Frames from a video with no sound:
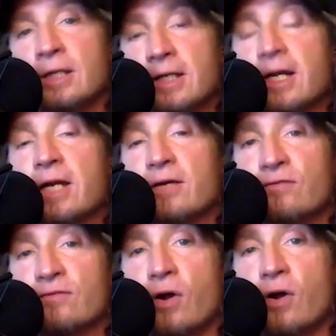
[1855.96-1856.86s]
kind
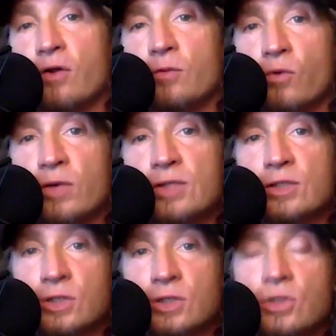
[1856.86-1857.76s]
of all the more reason
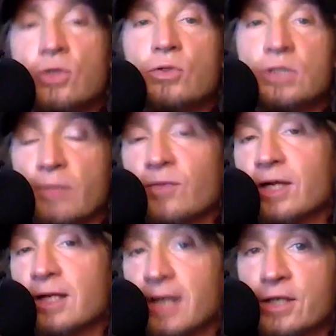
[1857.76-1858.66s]
to use something
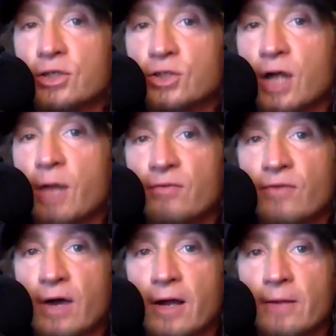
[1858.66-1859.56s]
like a Shopify.